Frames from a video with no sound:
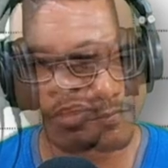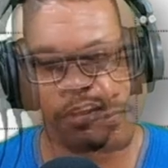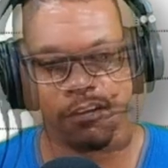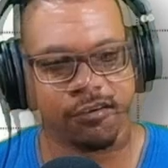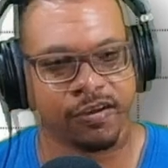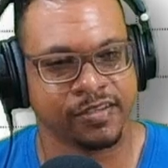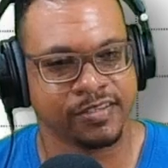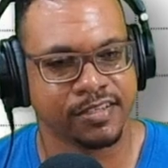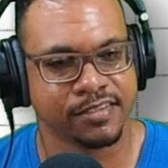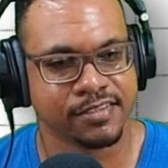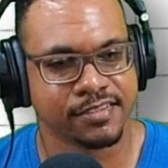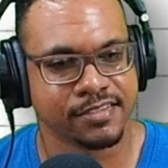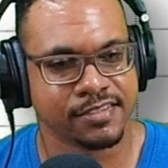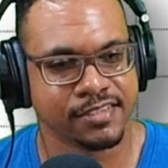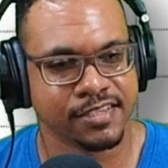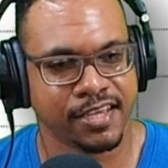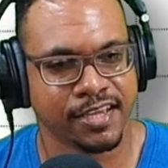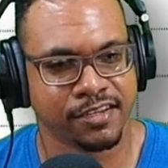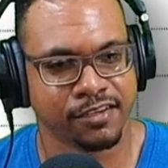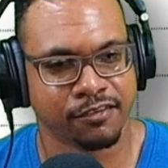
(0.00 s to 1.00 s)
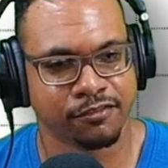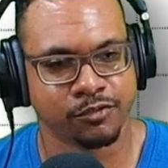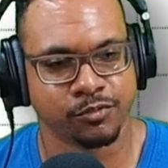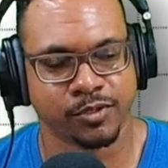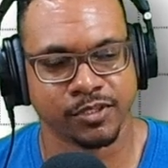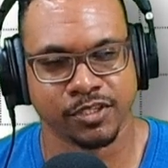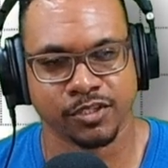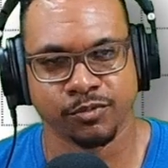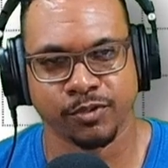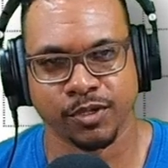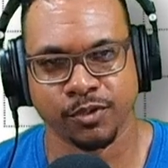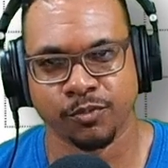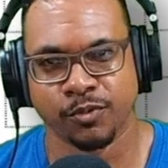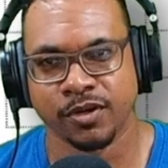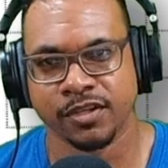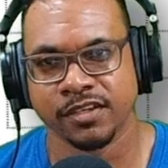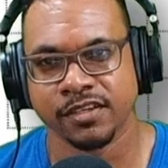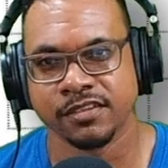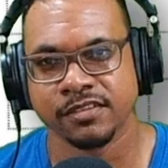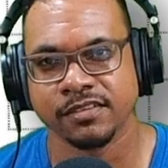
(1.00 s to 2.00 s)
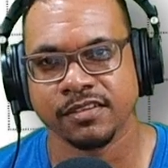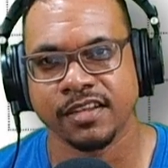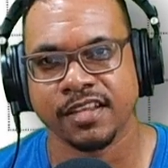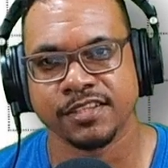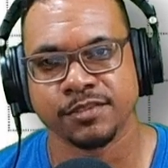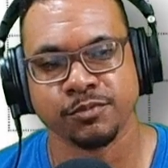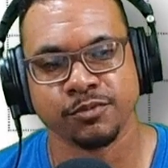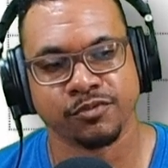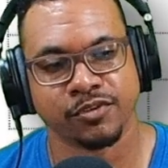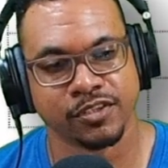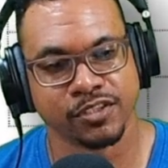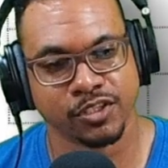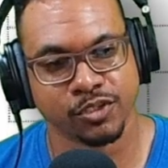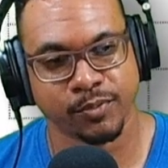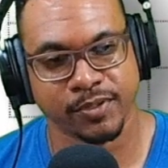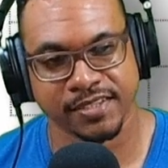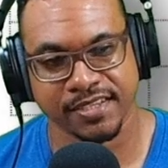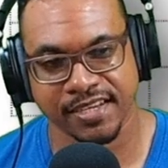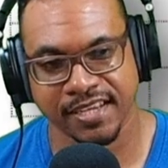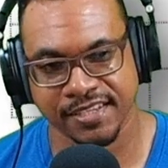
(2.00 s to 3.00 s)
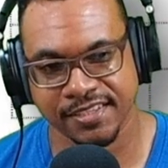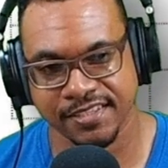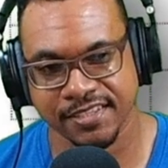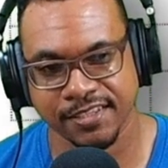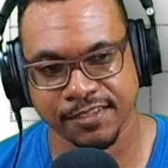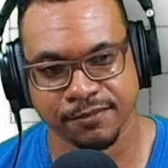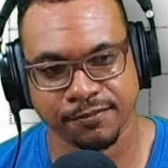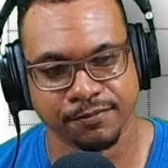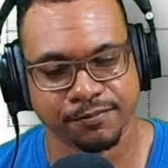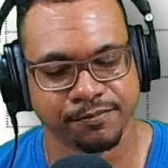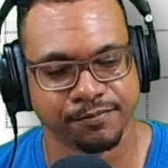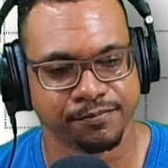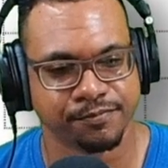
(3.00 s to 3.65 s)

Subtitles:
All right, and this is the end of 2021. Let's move on to 2019.